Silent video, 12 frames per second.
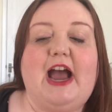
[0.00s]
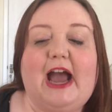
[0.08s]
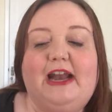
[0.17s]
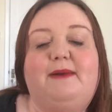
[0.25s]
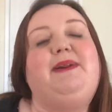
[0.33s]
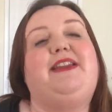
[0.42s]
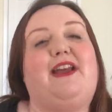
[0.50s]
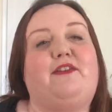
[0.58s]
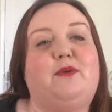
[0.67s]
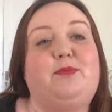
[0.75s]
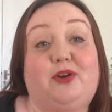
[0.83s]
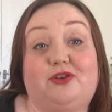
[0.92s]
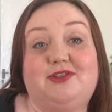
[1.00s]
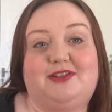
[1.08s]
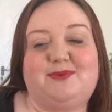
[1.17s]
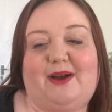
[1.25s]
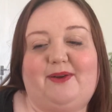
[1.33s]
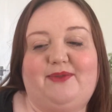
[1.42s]
and I mean that for books
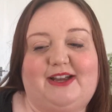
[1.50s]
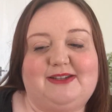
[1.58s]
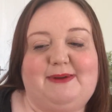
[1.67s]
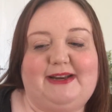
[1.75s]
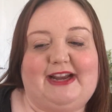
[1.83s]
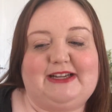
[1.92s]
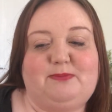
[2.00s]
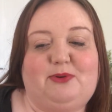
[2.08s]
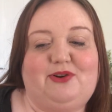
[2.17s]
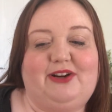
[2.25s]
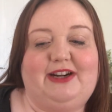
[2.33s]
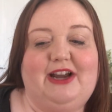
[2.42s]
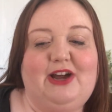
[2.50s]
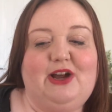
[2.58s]
as well. That's my next point.